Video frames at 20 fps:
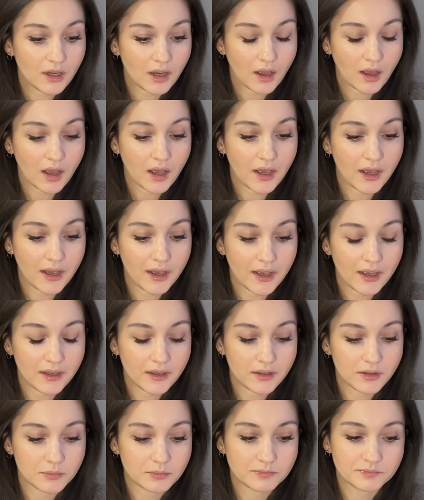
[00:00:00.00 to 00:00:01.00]

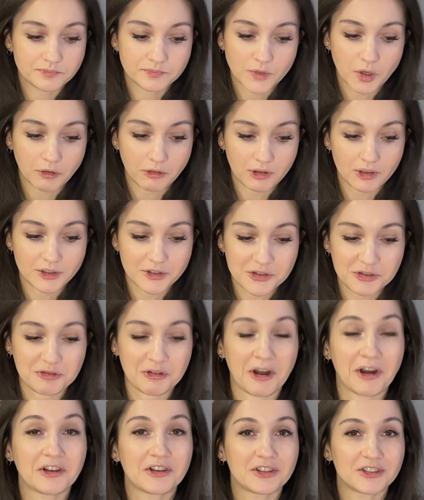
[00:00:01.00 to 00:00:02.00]
I really
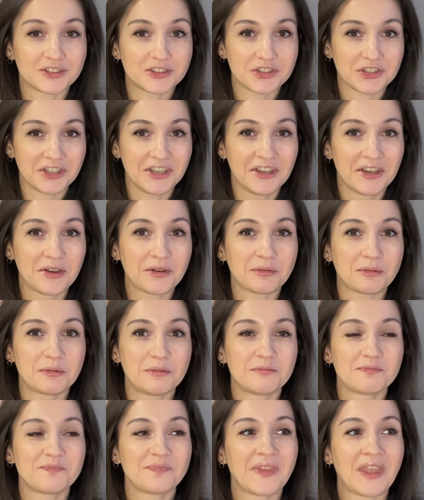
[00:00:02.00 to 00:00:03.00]
struggled
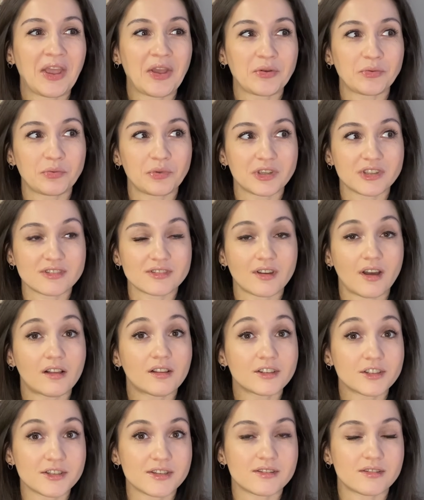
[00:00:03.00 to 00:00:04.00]
with
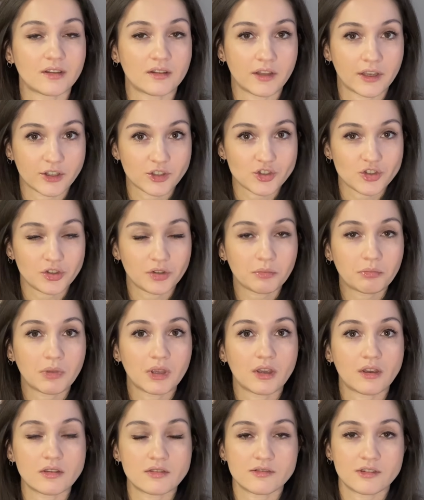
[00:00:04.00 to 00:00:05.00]
color selection
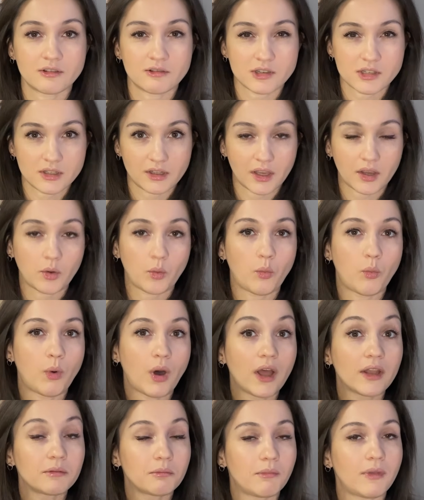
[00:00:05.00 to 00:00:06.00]
because there is like
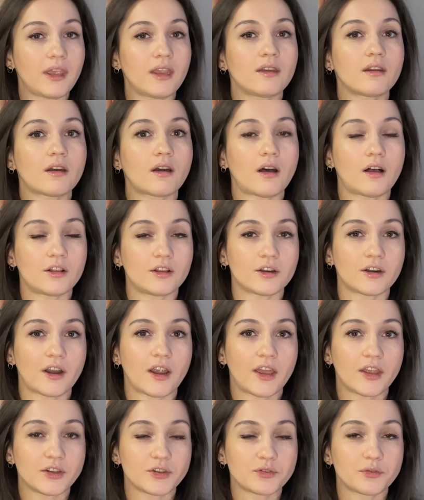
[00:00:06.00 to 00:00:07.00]
one main color
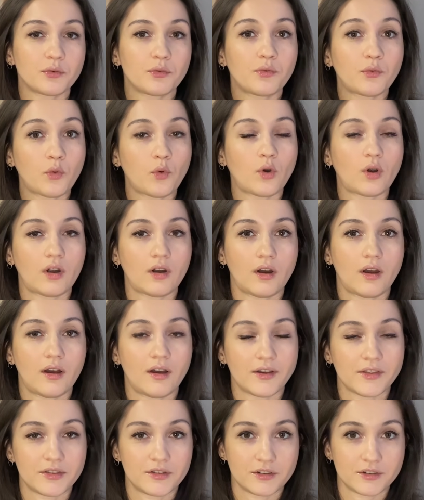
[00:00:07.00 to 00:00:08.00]
and 4
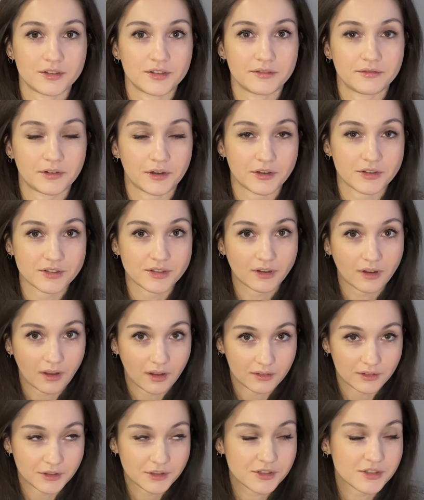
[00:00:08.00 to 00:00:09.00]
other different
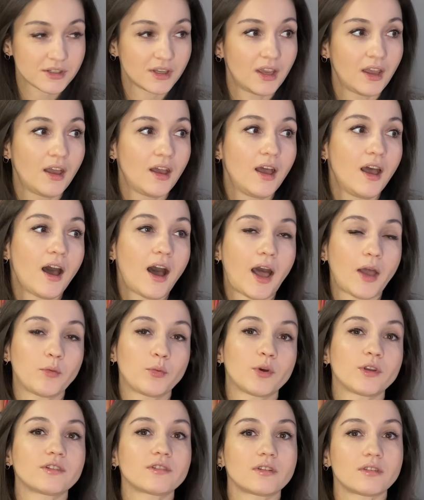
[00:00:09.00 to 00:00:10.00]
colors. I
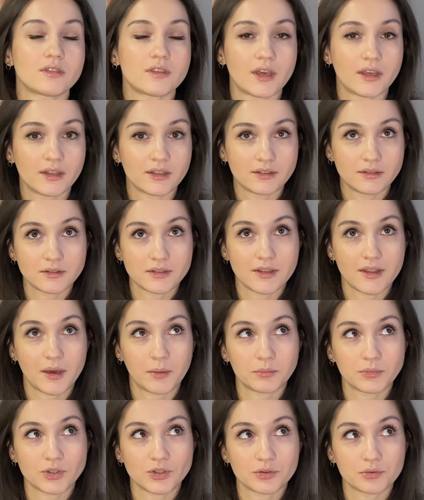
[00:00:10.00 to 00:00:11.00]
wanted
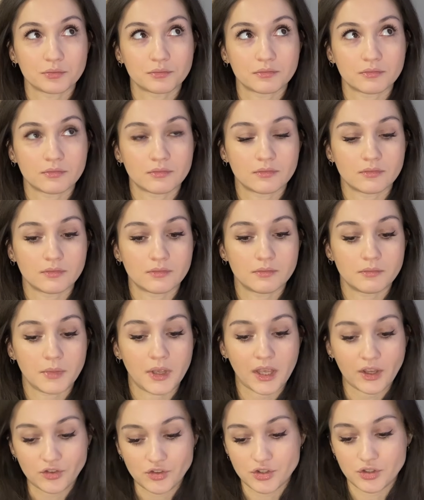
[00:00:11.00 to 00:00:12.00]
them to
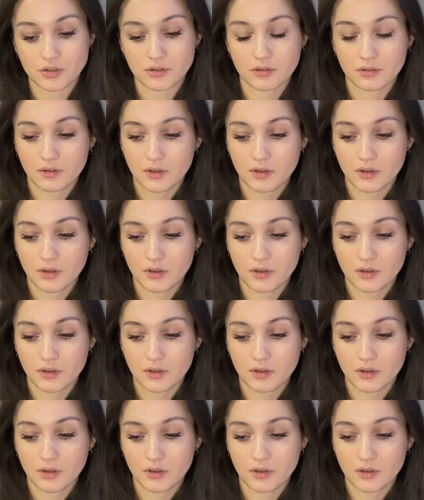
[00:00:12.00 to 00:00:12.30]
match